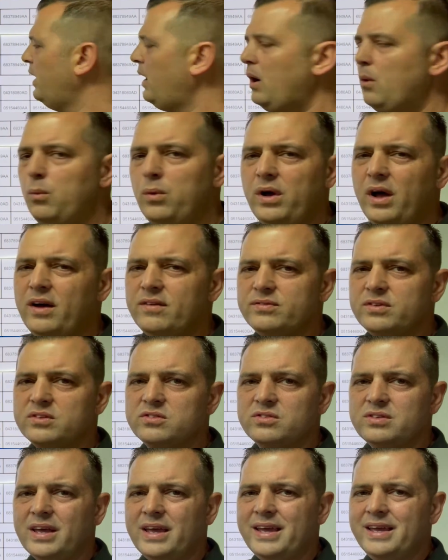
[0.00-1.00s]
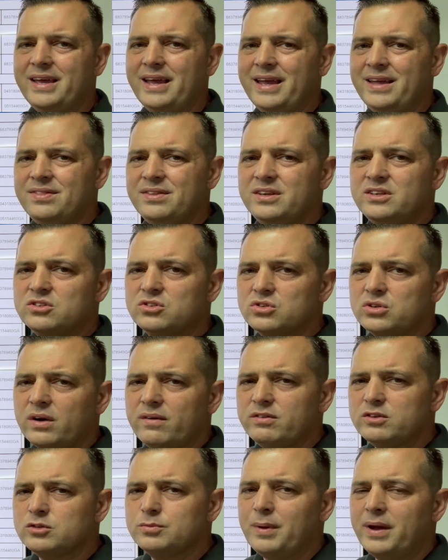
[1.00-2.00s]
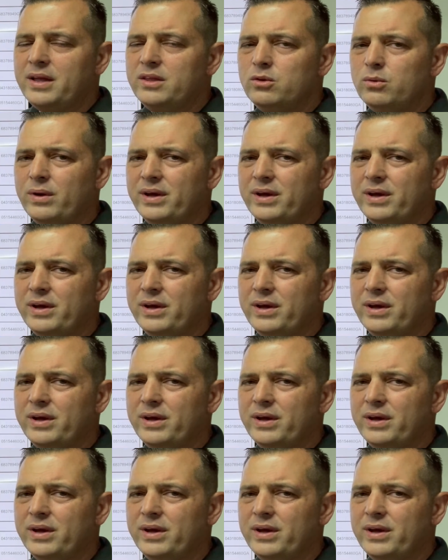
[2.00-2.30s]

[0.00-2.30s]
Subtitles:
I will have to say, in the service manual,